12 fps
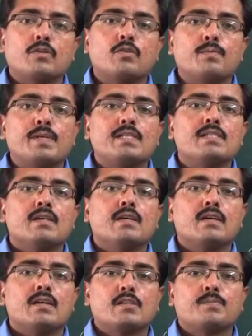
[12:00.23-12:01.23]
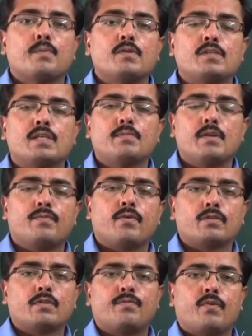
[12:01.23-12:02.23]
group is responsible
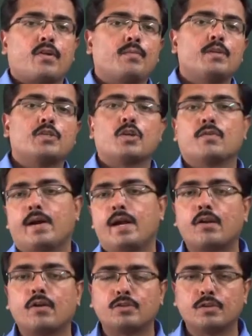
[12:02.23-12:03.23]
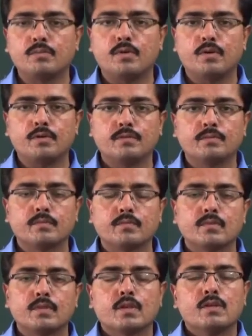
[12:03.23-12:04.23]
for the formation of hydrogen bond.
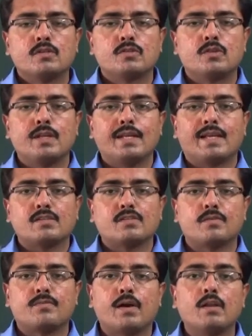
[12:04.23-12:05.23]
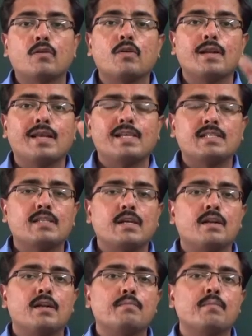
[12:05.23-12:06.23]
So in case of alcohol, as
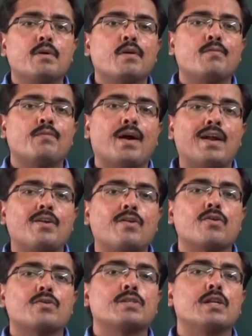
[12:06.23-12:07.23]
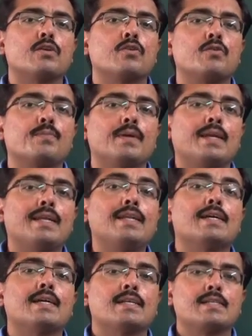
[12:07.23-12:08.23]
the number of hydroxyl group
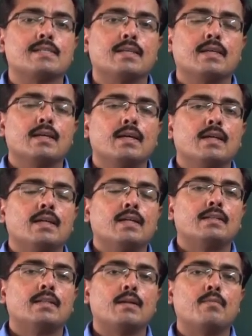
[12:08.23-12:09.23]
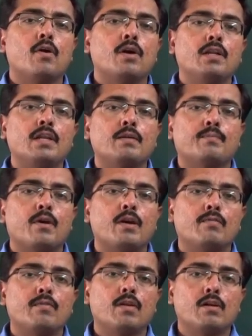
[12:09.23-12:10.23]
increase, their boiling
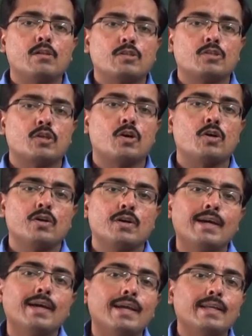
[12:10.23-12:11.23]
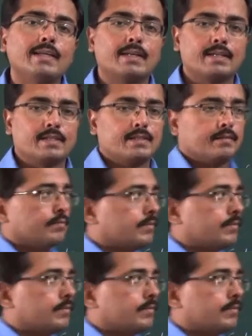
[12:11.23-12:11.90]
point will also increase.